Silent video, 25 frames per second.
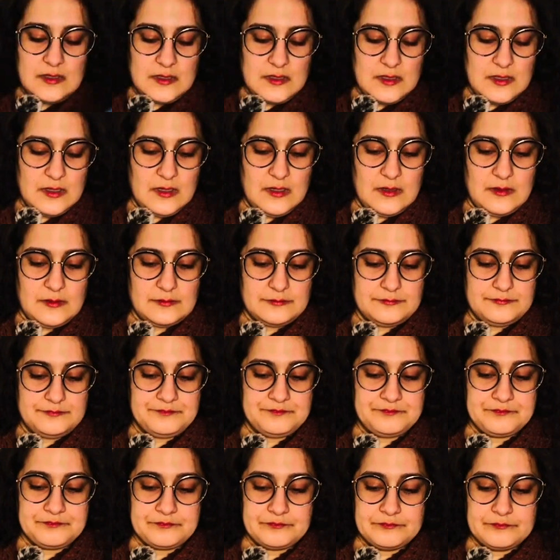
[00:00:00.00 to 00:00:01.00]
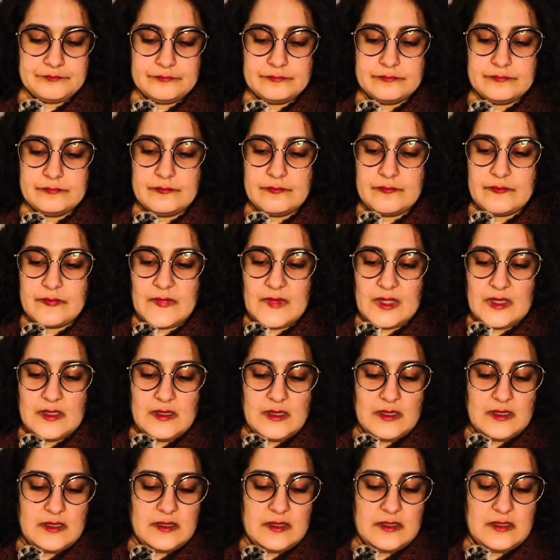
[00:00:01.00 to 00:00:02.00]
Um,
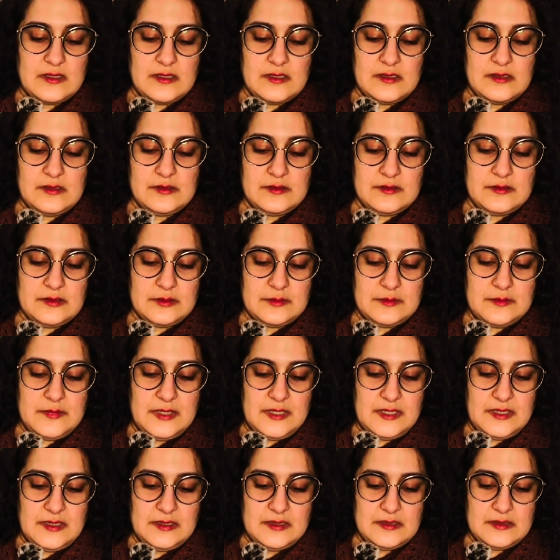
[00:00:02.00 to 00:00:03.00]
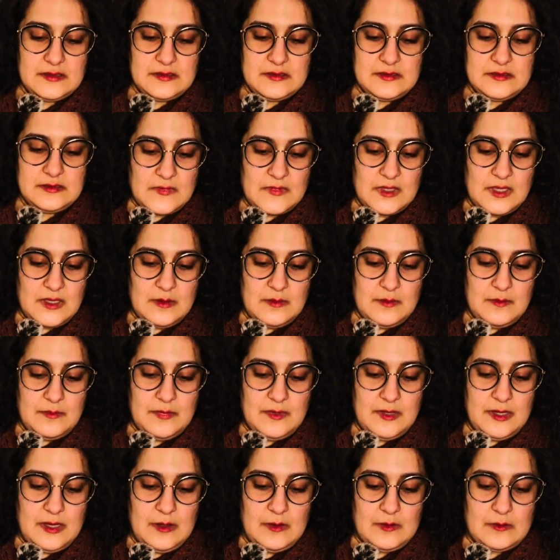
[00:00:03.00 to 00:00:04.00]
I think I only made
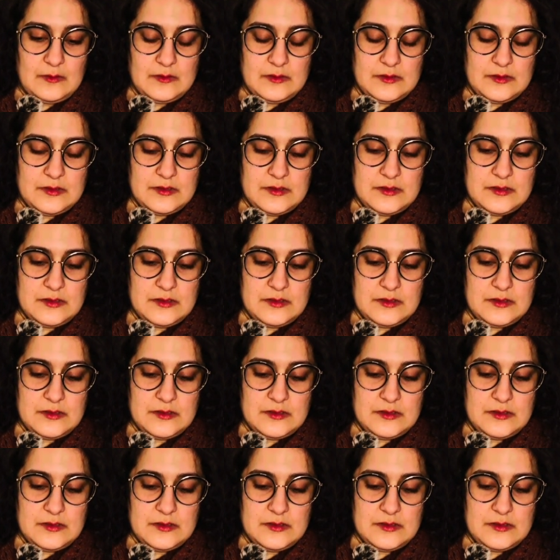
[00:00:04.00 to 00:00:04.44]
about